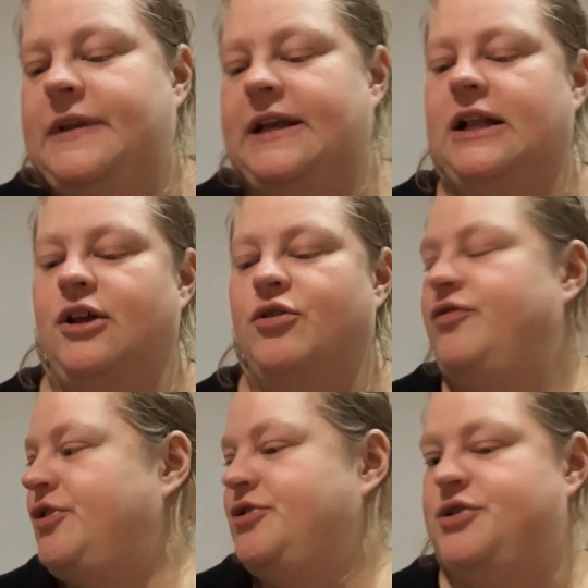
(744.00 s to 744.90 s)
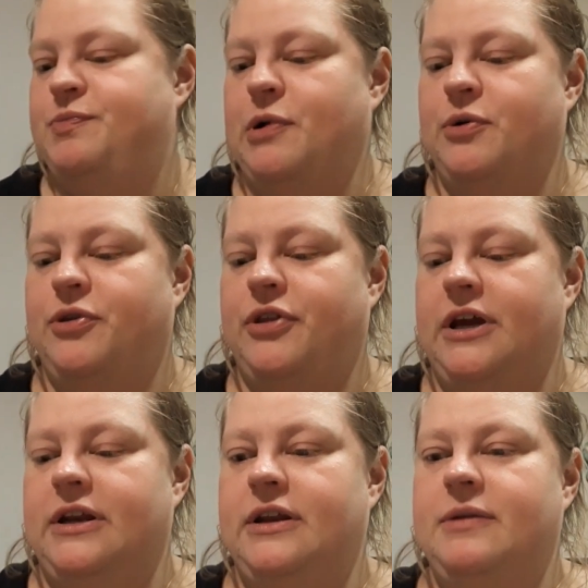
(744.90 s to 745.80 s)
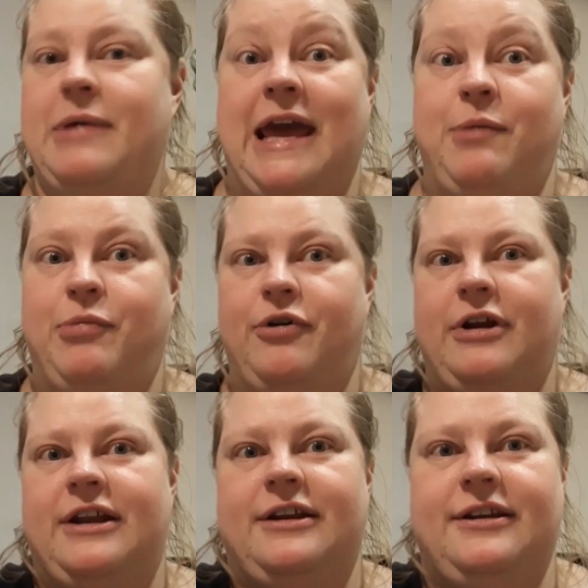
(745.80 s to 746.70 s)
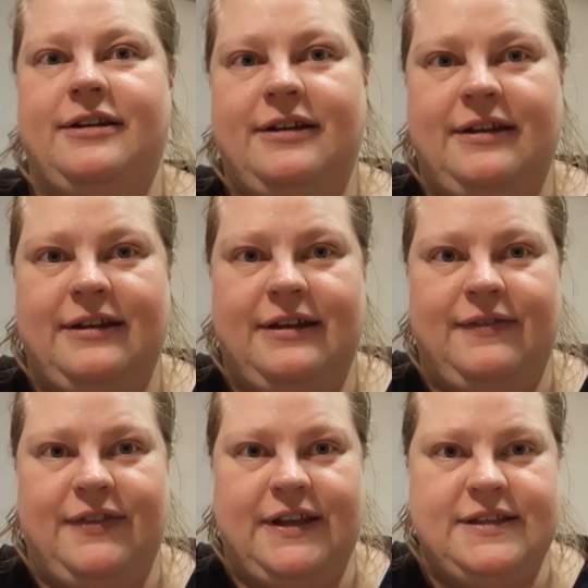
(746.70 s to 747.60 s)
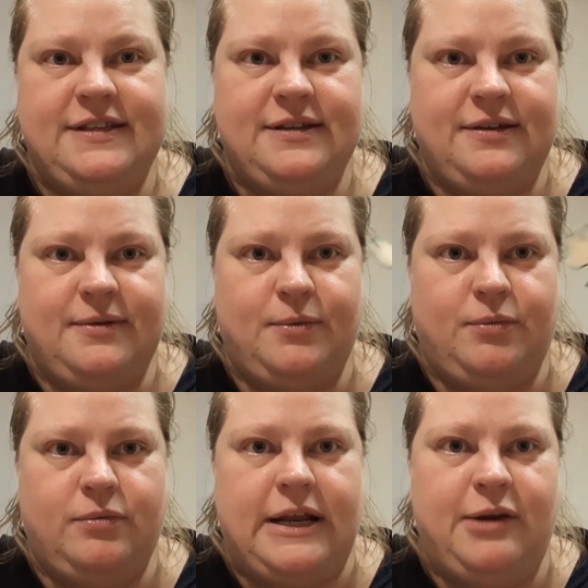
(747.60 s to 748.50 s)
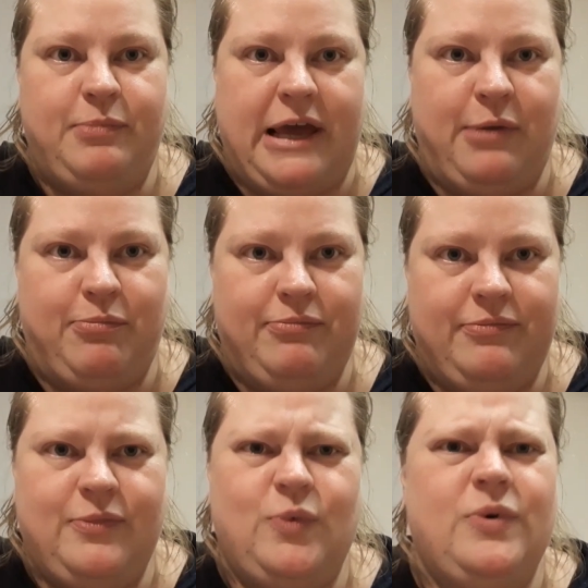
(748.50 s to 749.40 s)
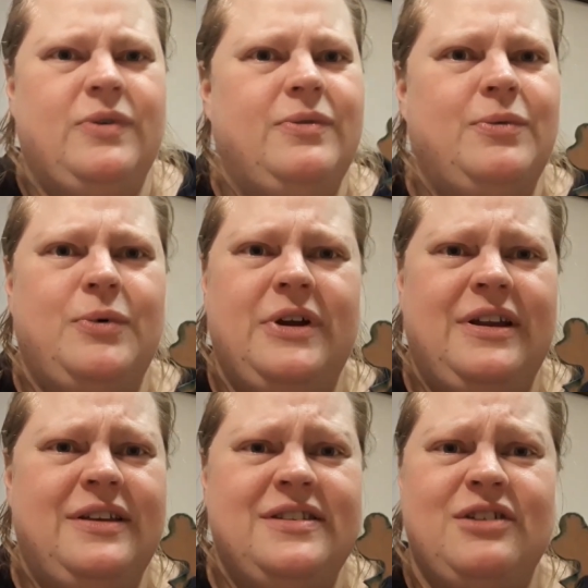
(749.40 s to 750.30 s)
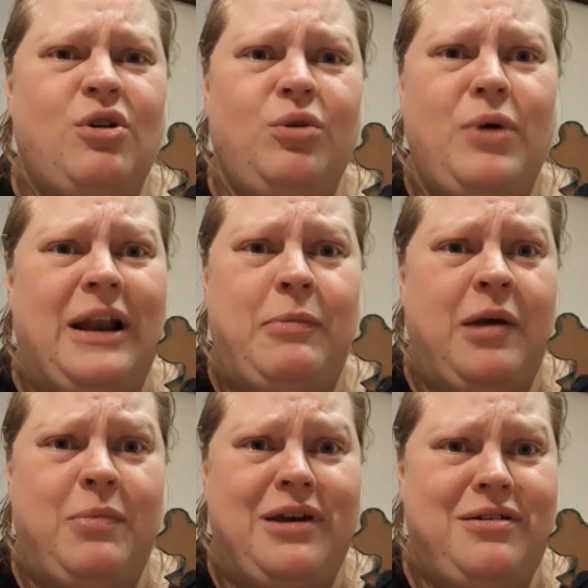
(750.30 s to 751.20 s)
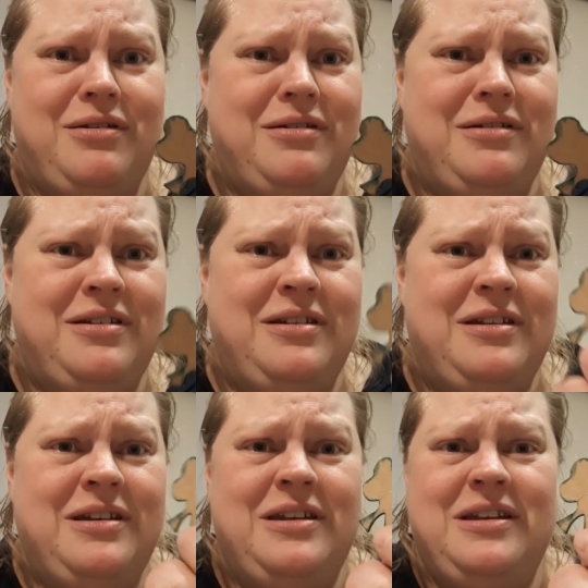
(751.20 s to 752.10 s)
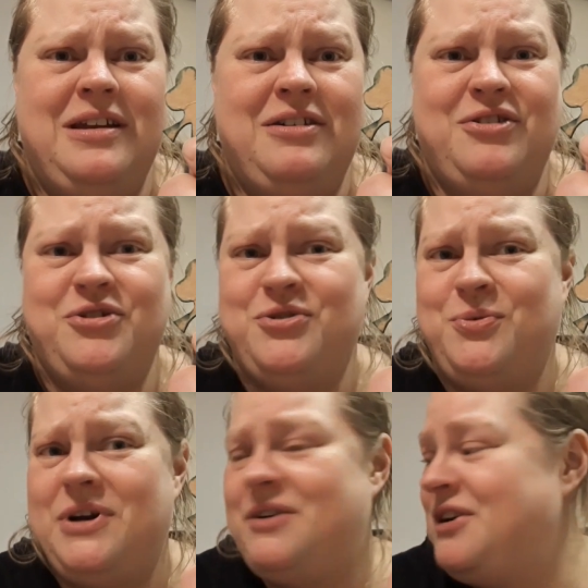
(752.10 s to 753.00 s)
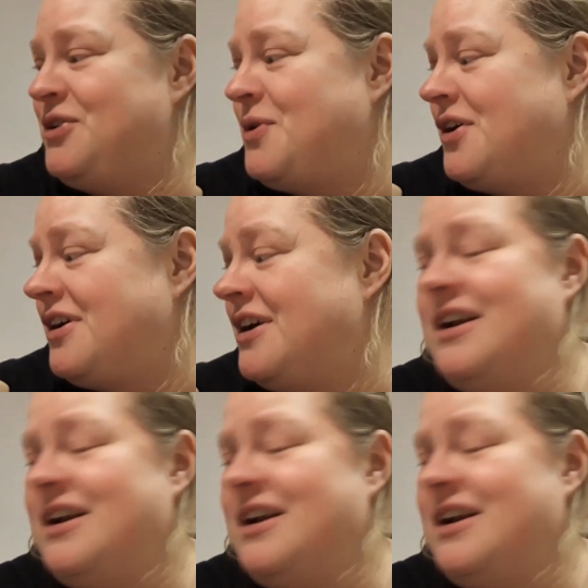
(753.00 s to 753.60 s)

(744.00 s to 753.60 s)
clovers, both in paper and in this well paper. Is it called well paper? Yeah, where you are.